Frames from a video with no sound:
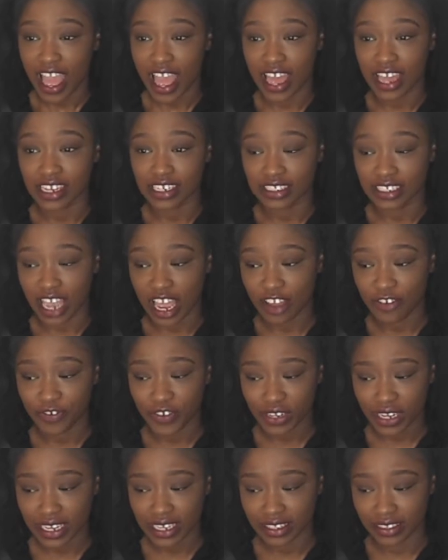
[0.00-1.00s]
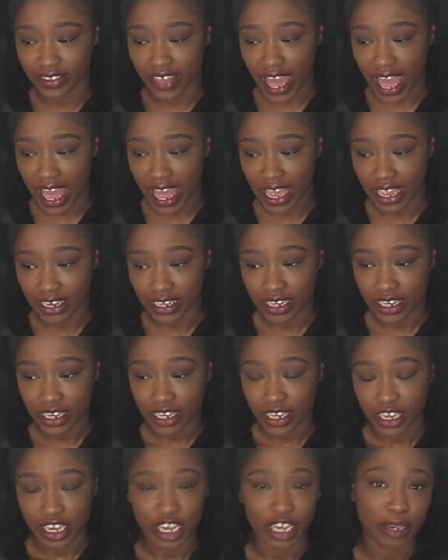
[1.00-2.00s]
And I feel like that
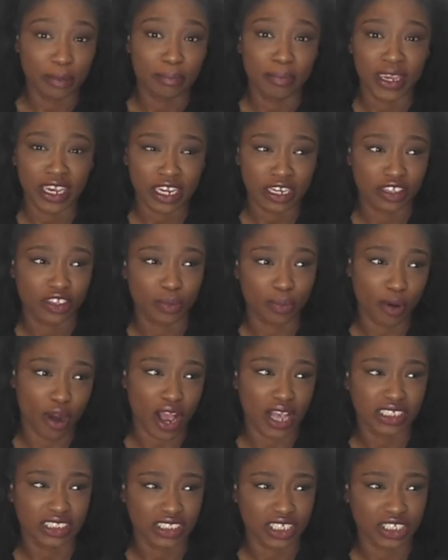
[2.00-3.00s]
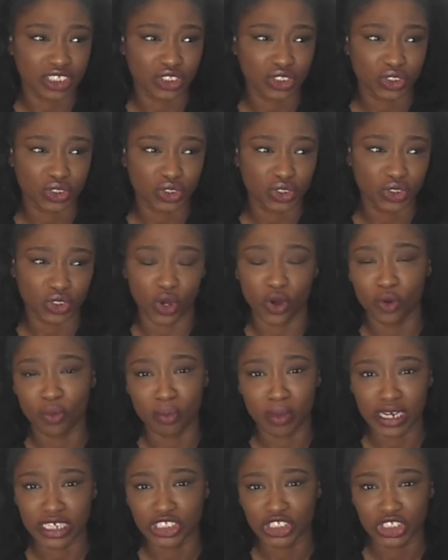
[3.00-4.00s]
it made the process so
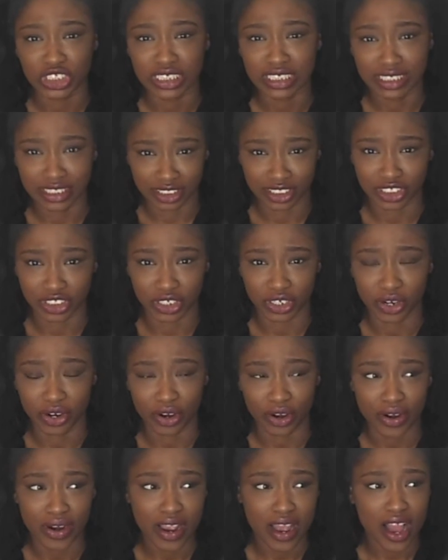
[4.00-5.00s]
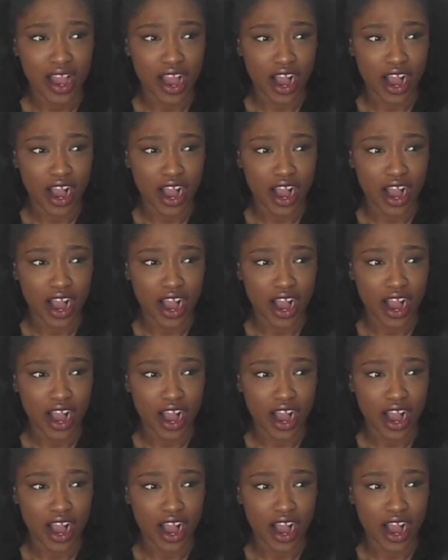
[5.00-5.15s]
much easier,